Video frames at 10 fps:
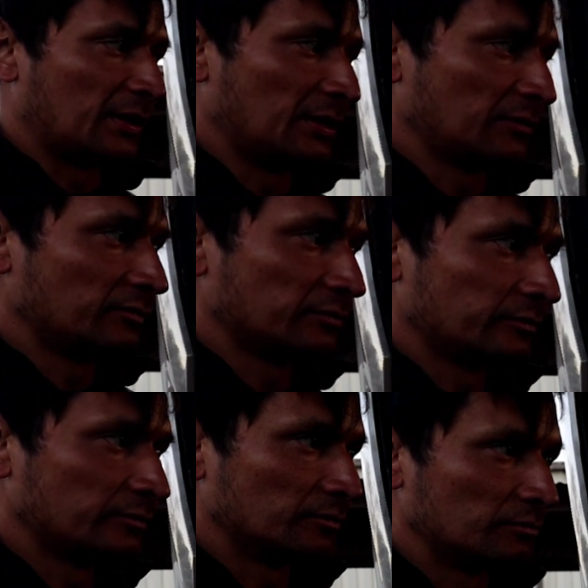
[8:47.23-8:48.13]
uh,
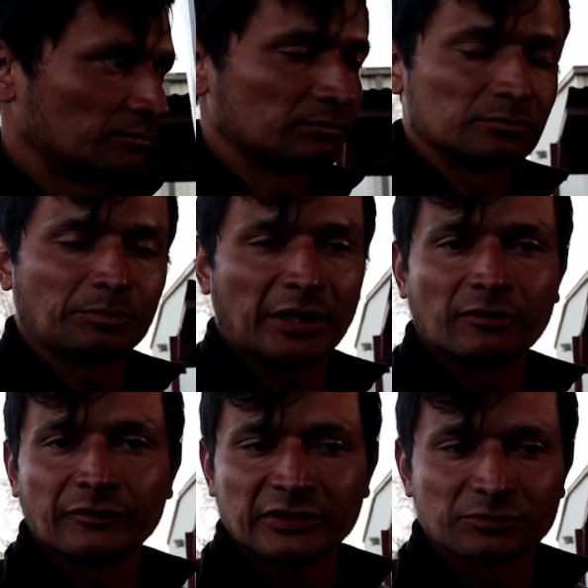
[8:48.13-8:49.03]

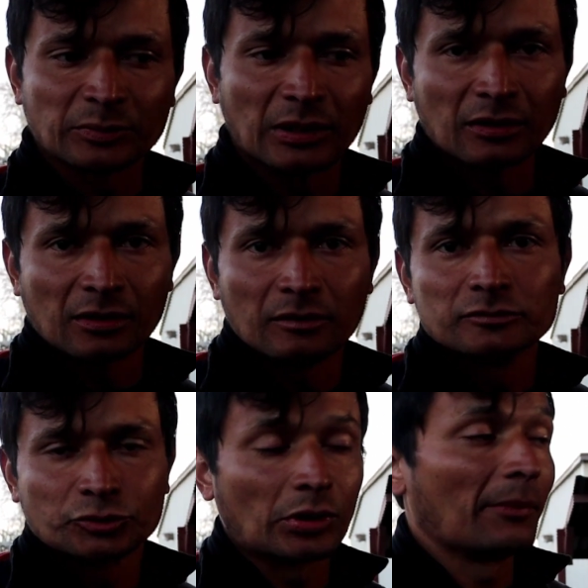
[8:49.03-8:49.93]
part of this uh,
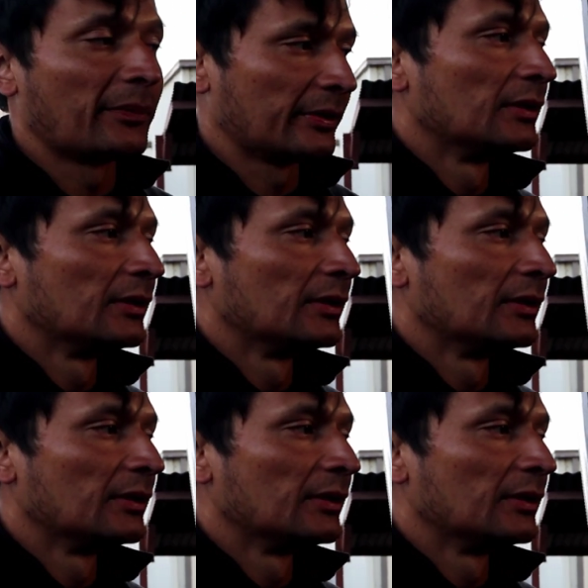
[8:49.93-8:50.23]
swap,